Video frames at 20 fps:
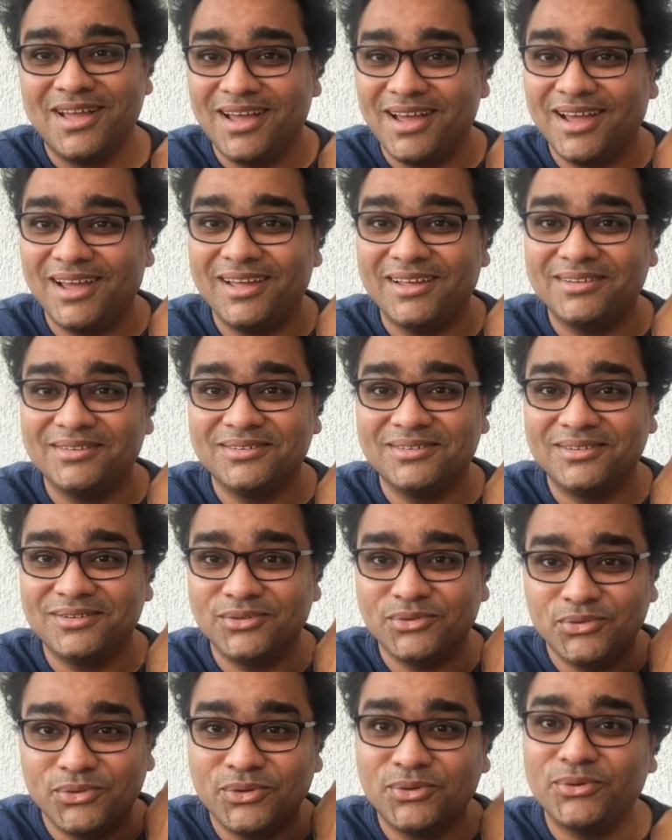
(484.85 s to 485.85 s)
and
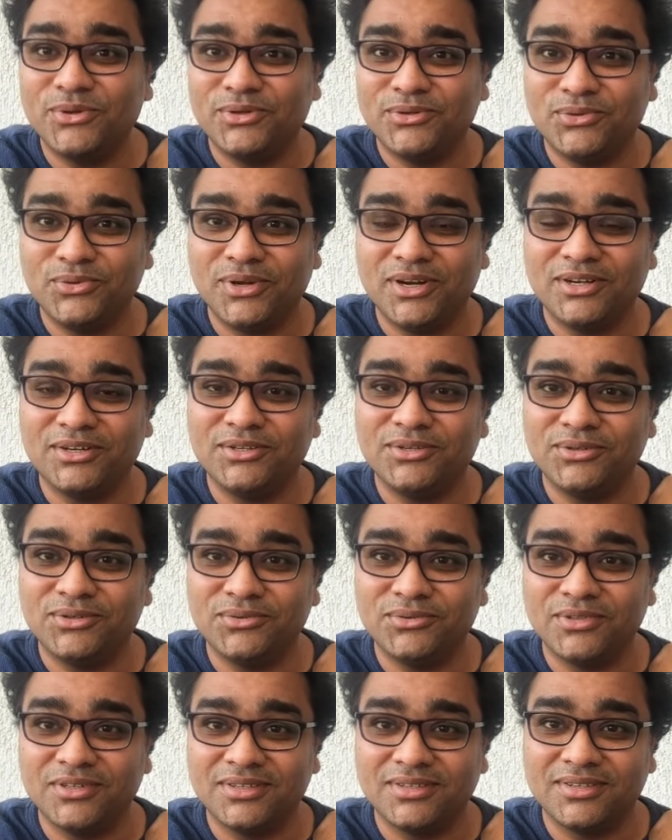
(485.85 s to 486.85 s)
you are going to
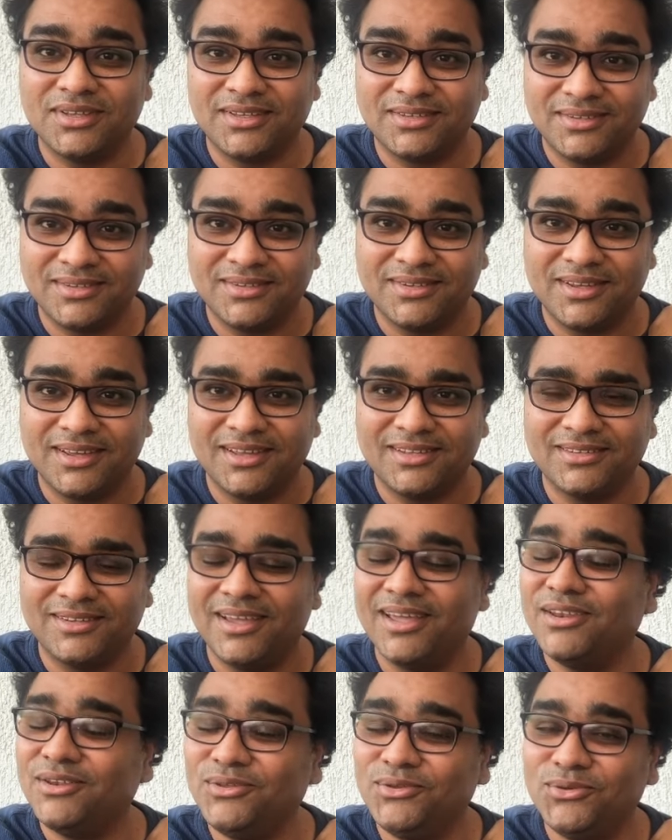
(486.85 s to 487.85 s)
continue this exercise
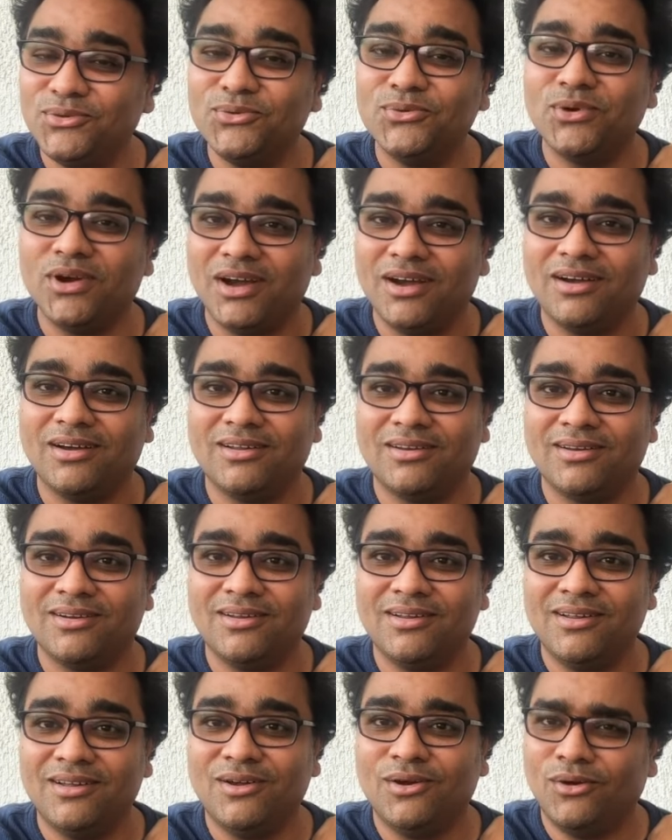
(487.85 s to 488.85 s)
and you are
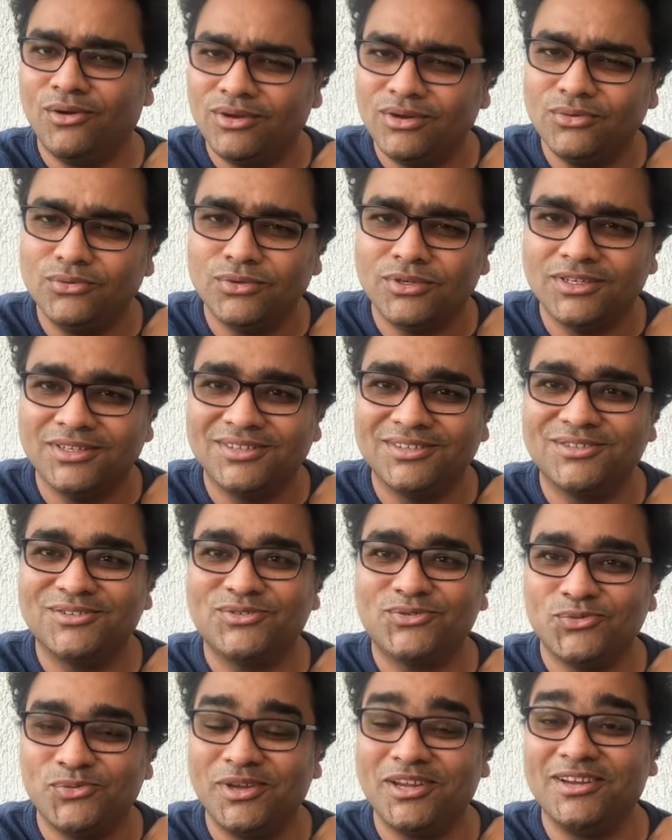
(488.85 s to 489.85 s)
on a verge
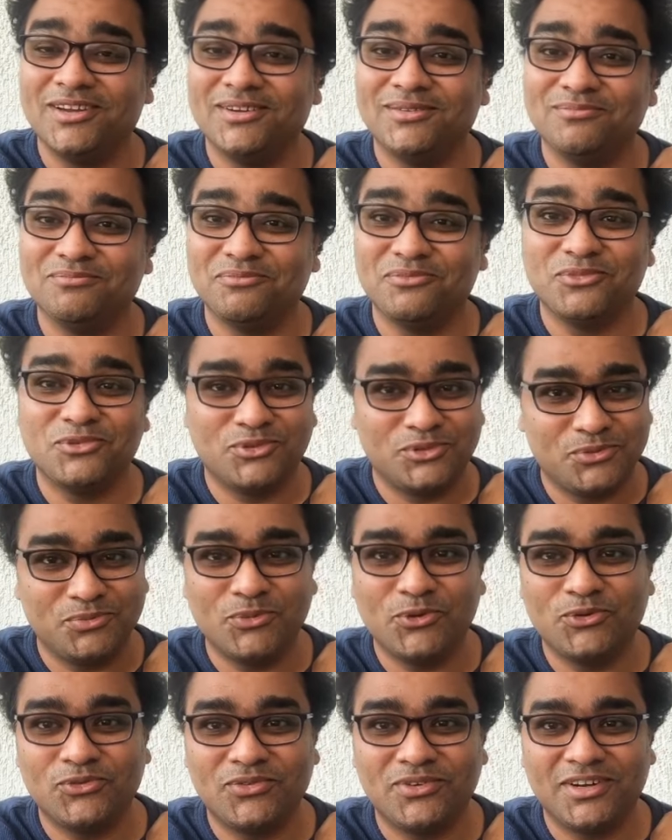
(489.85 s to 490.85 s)
to become
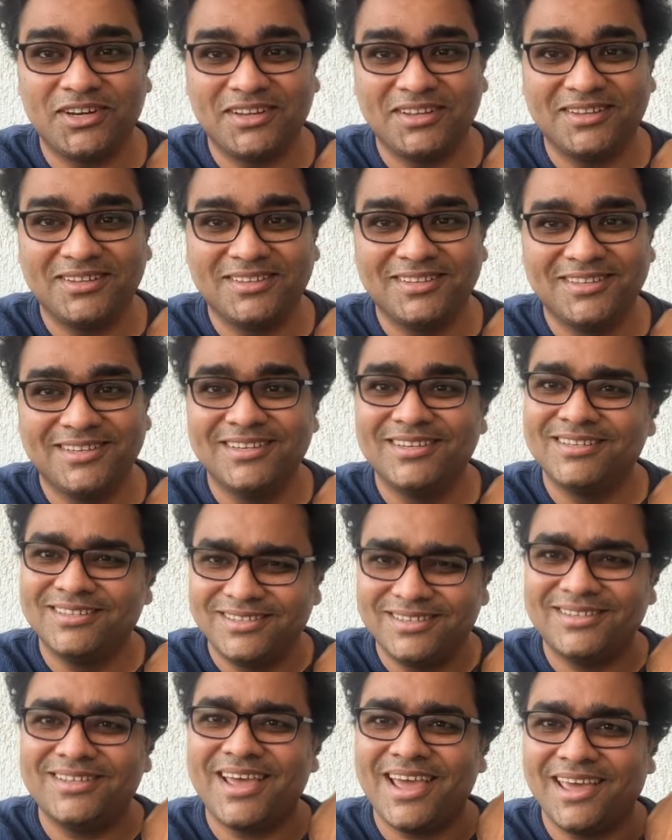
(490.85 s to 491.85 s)
smoke free
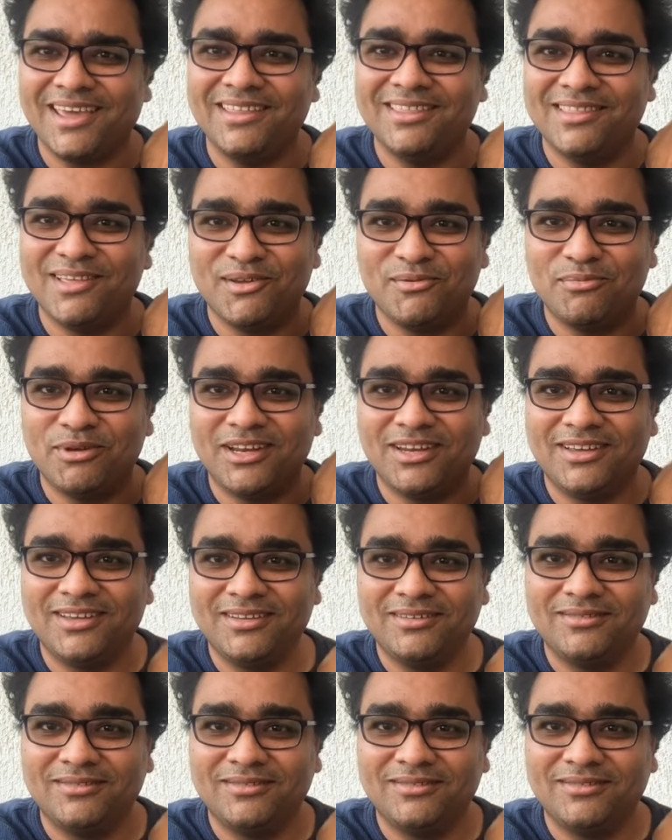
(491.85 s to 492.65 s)
just hang in there buddy